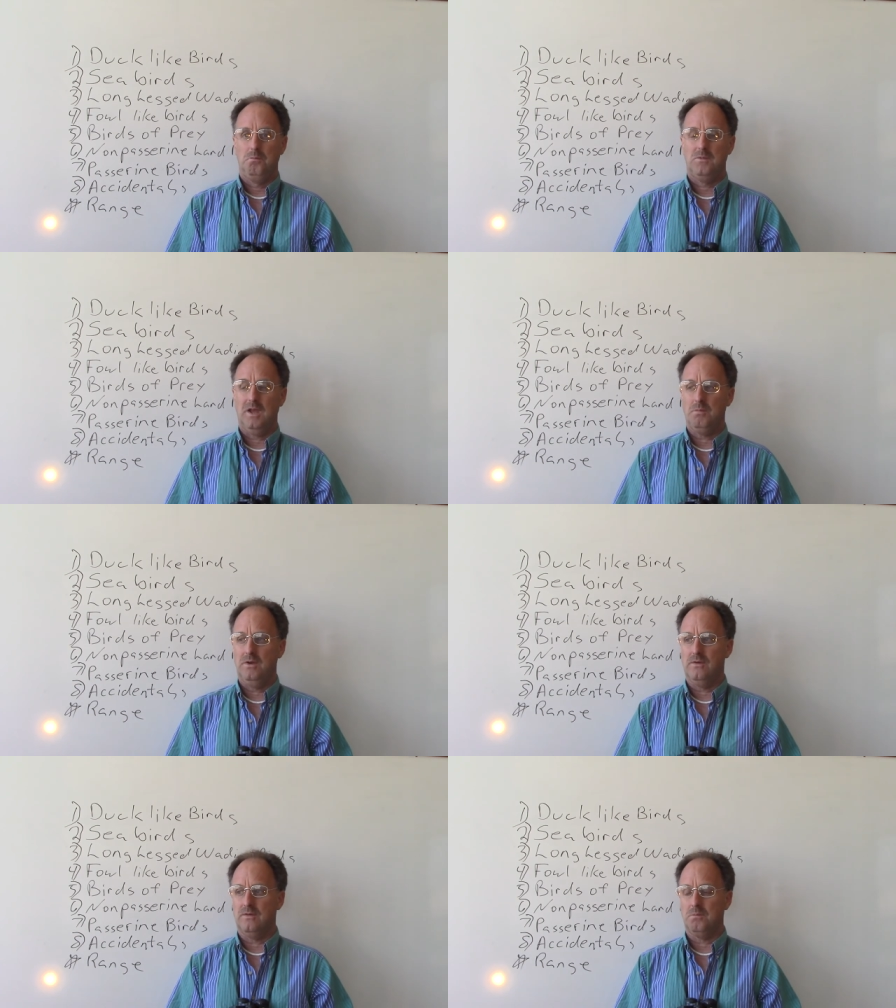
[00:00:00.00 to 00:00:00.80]
take
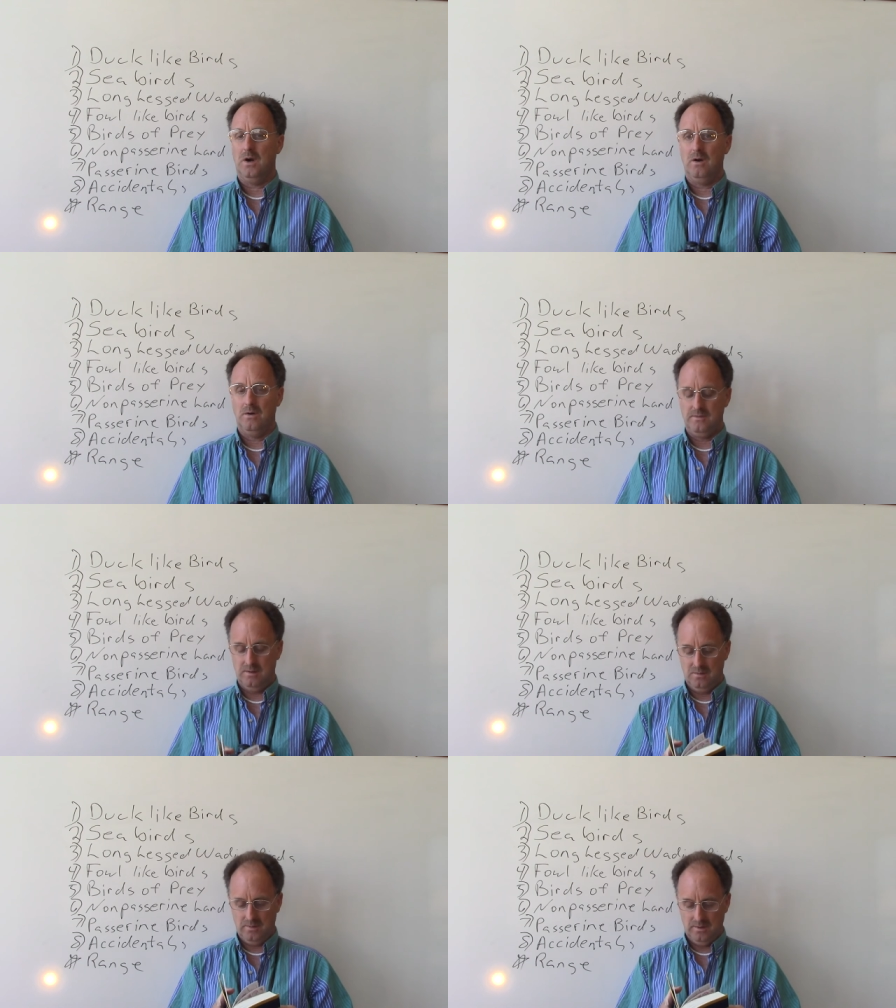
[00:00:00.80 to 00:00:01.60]
pictures of birds, you
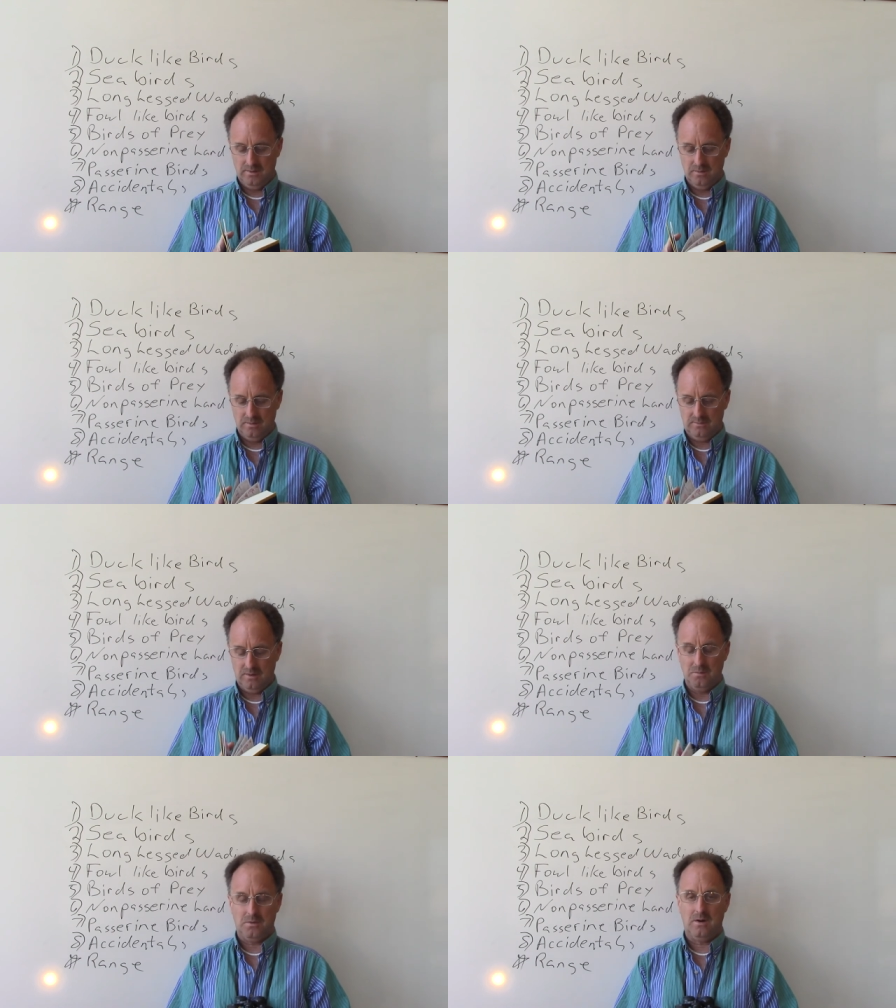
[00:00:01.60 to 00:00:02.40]
don't want to go to a
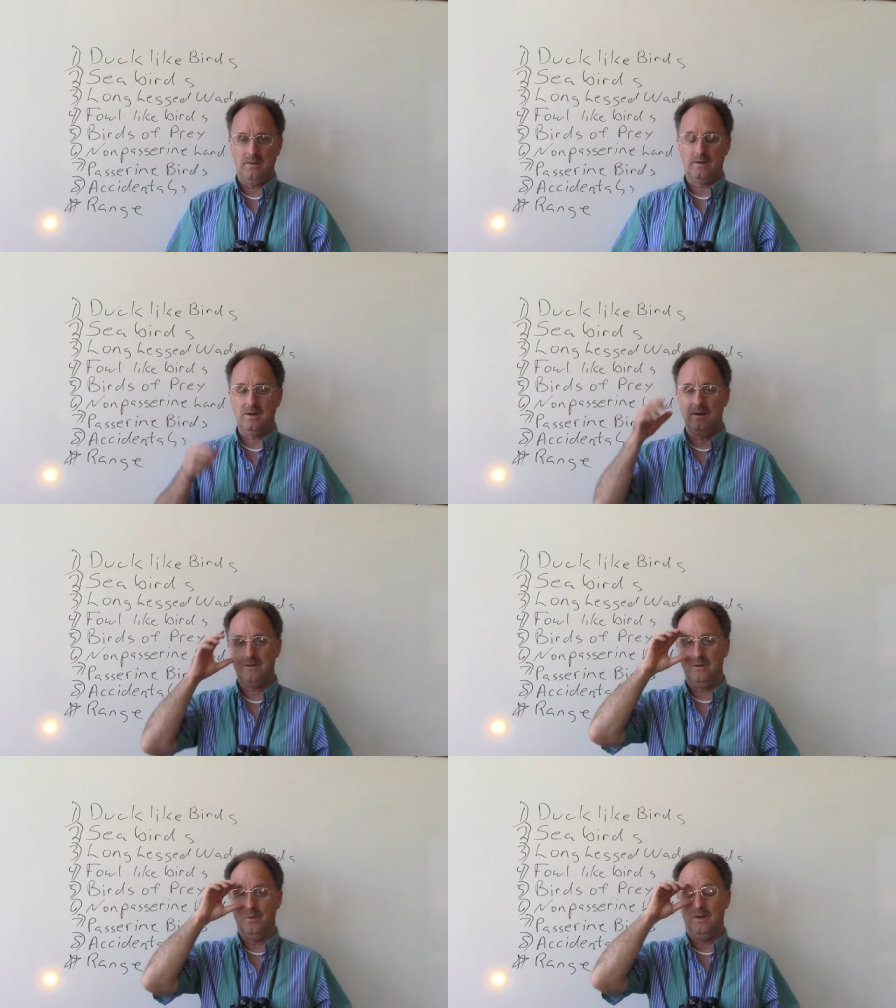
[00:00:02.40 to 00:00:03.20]
certain part of the
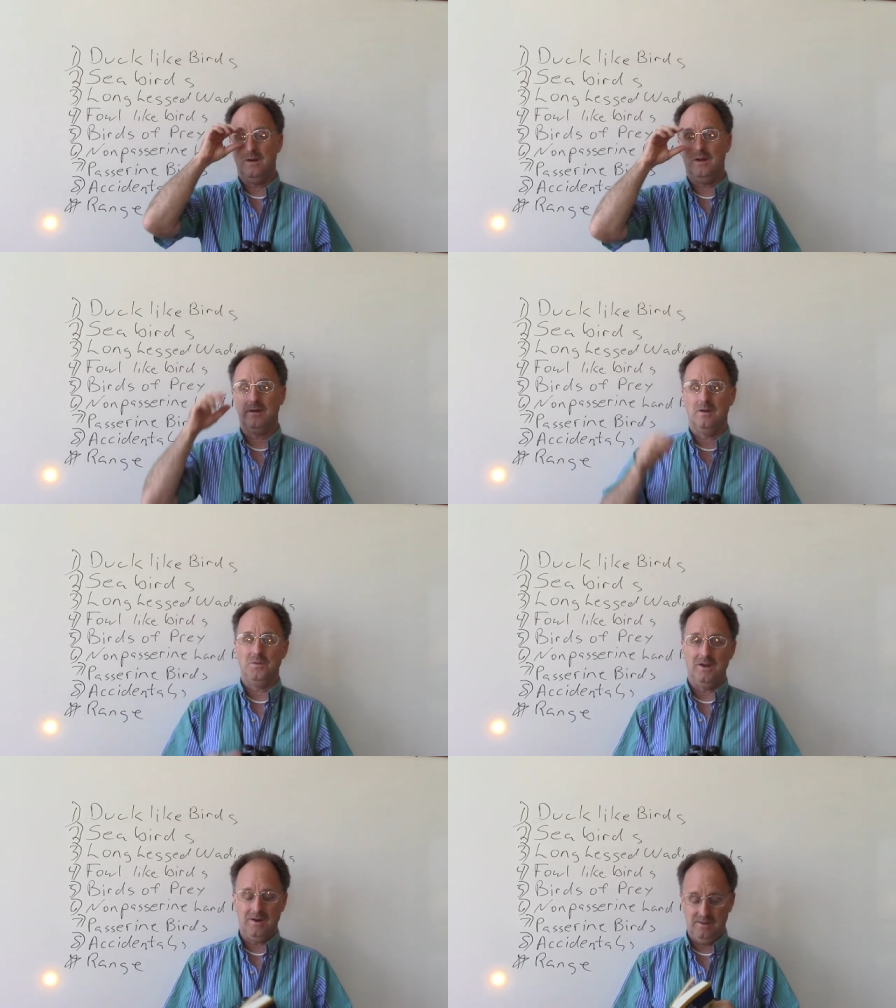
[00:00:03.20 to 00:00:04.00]
country when they're not going to
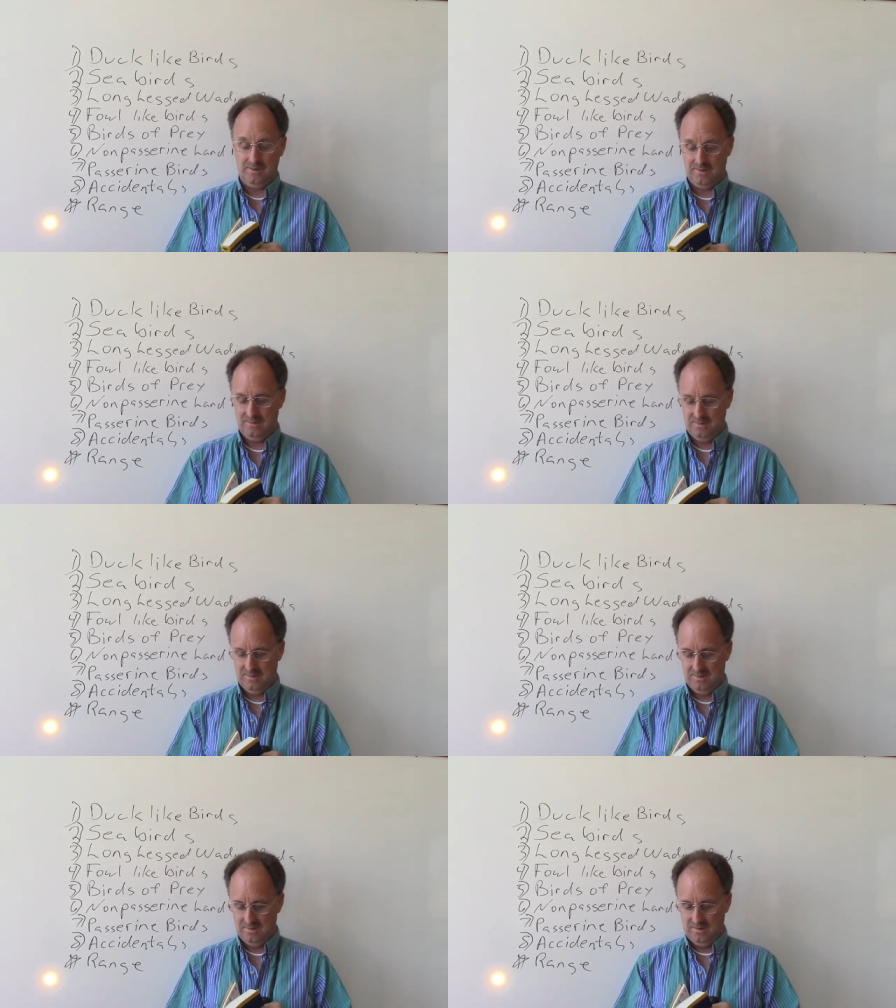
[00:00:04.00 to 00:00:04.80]
be out there.
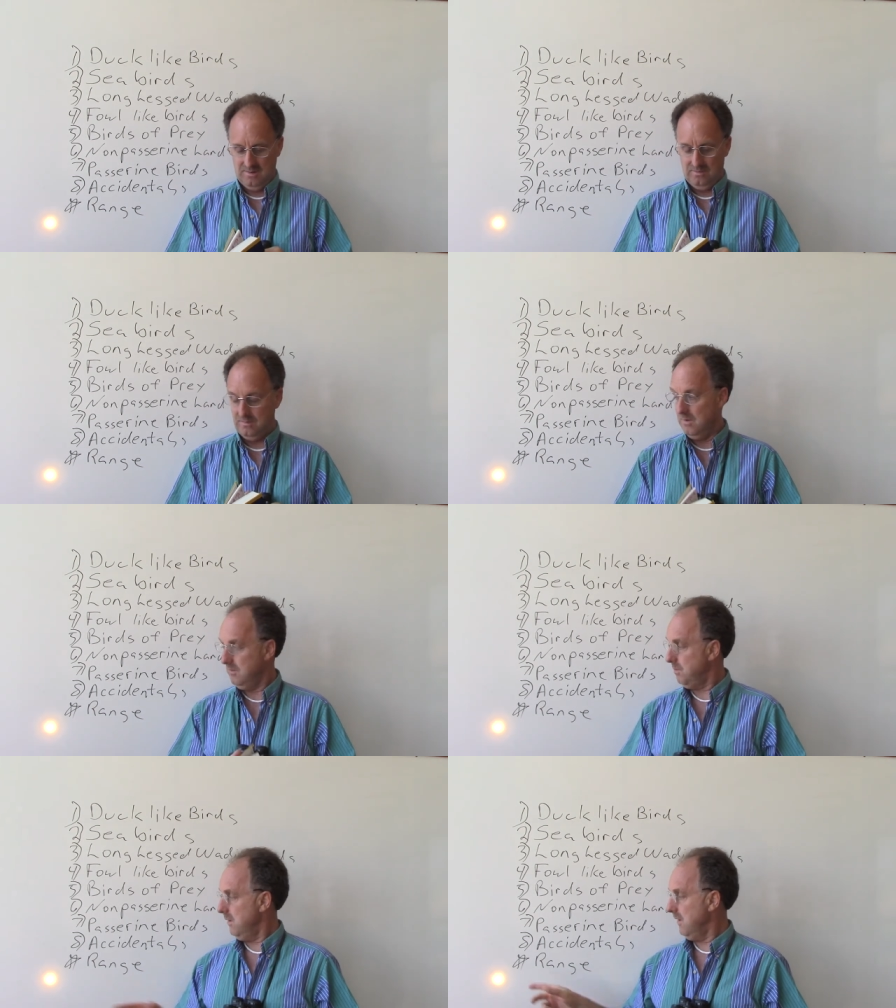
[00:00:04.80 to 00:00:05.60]
So it's
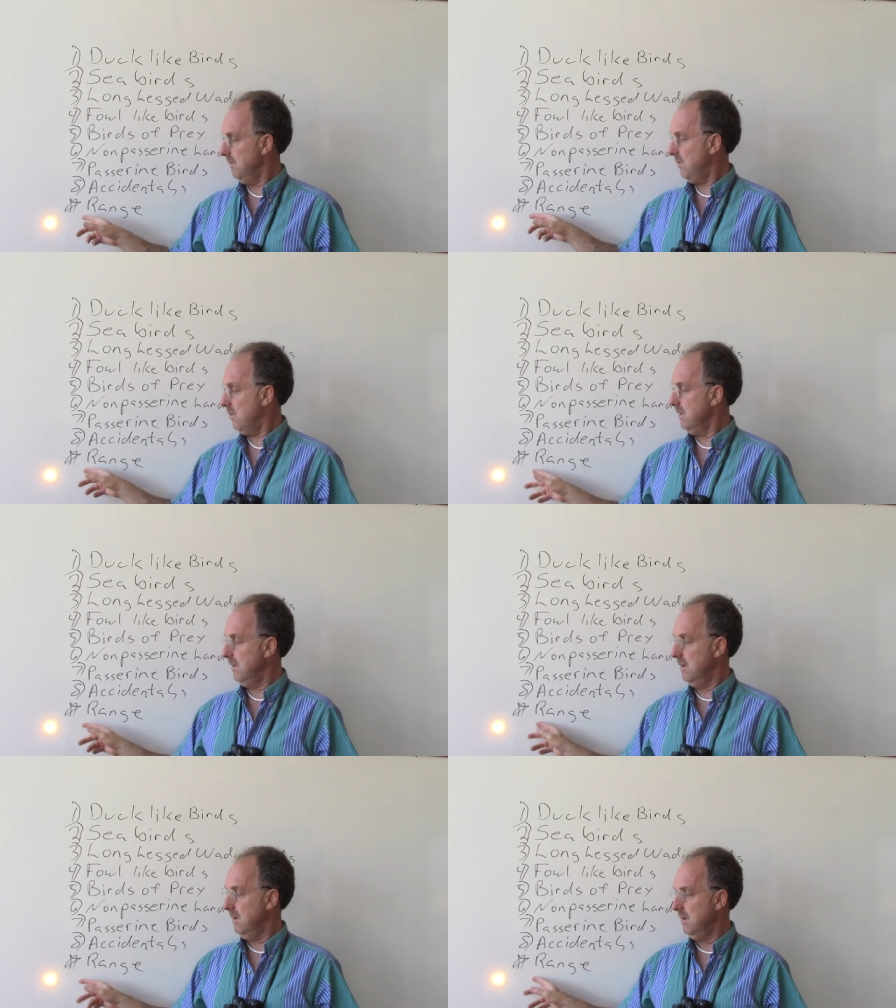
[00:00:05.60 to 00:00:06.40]
pretty
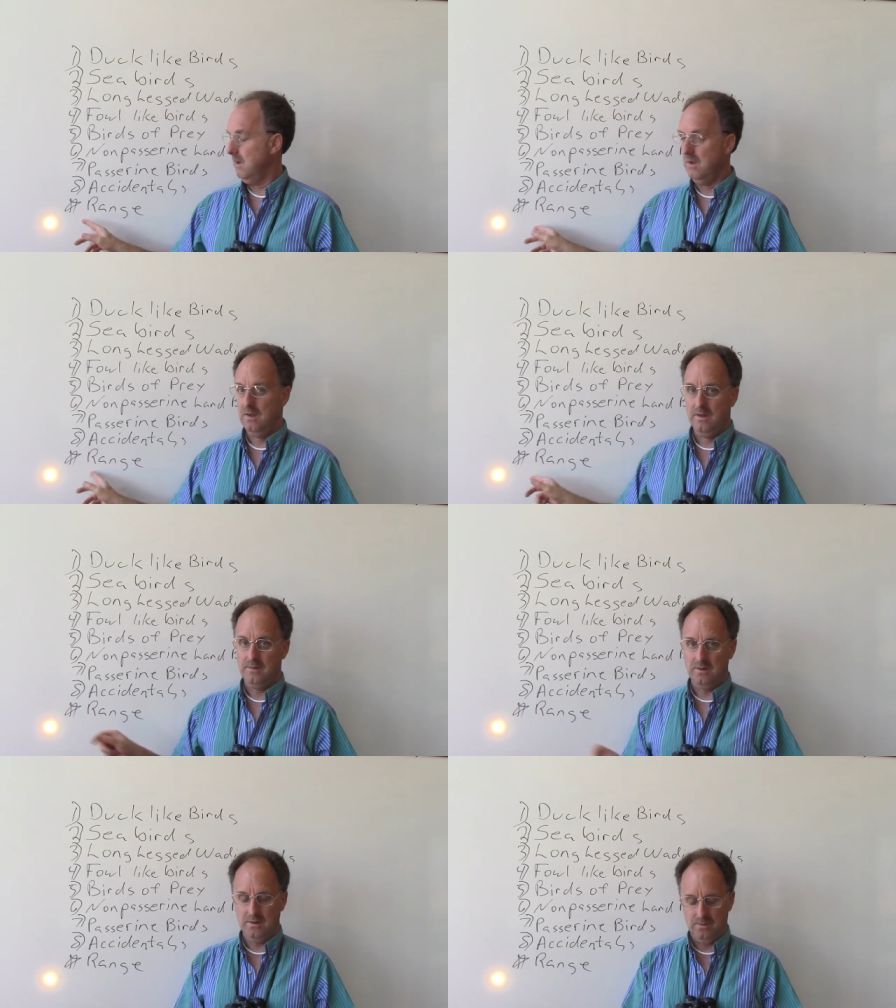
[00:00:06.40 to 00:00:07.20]
important
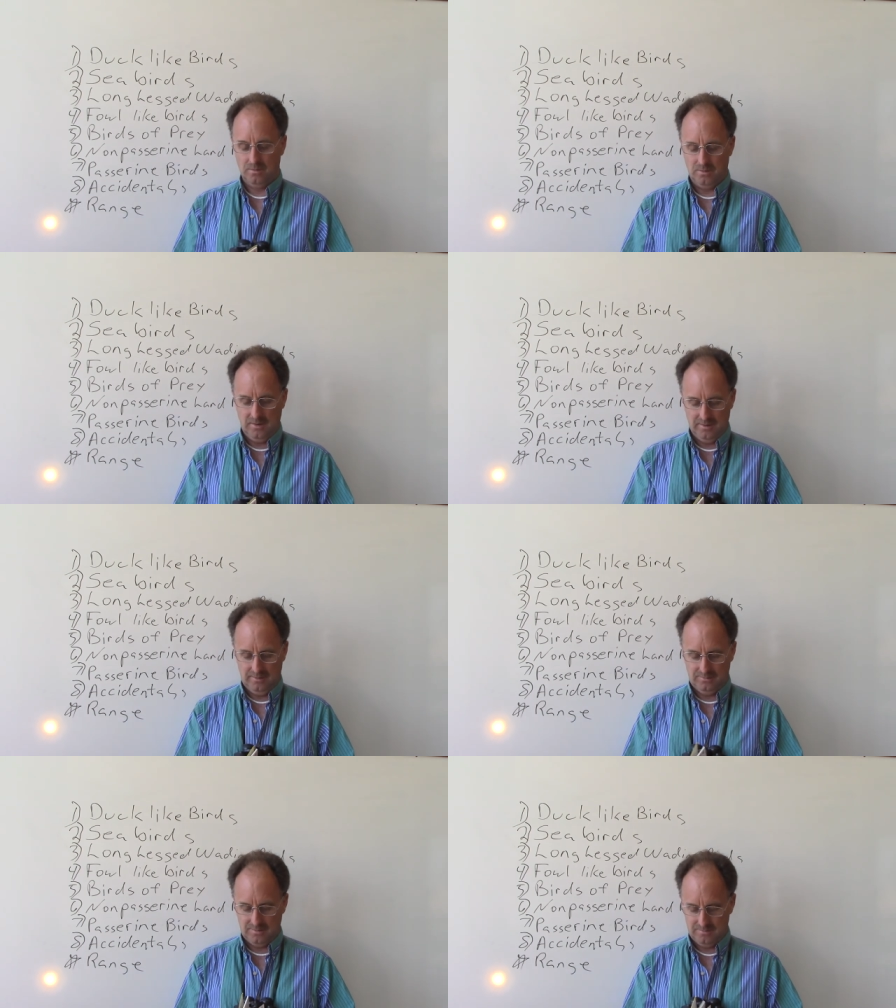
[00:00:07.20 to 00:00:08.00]
to know the
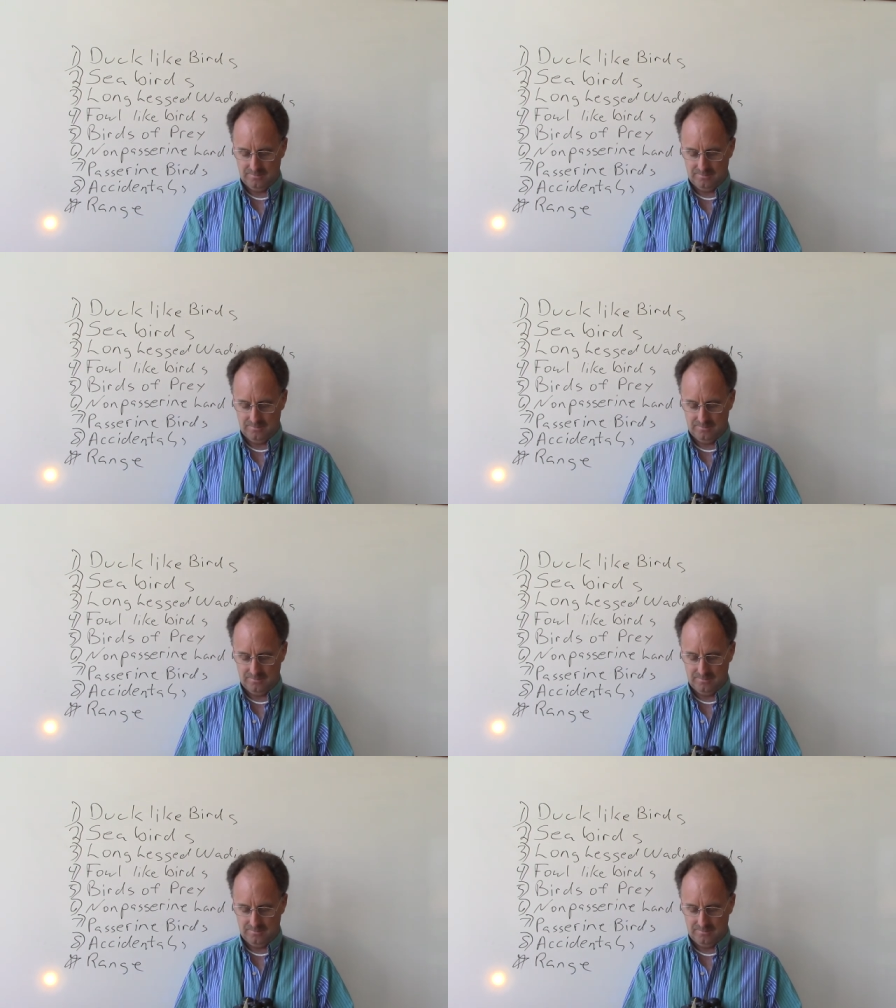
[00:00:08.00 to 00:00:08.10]
range.